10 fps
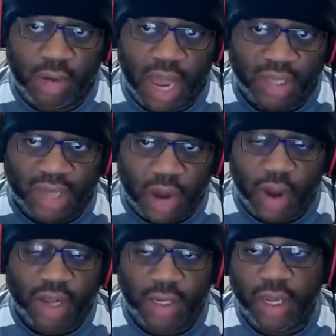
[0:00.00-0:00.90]
as
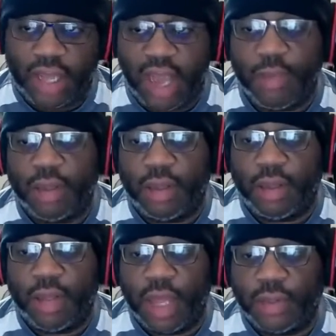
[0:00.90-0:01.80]
directly a gaming
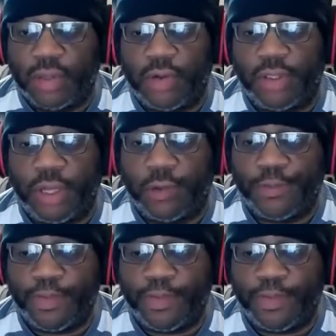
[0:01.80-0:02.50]
console. So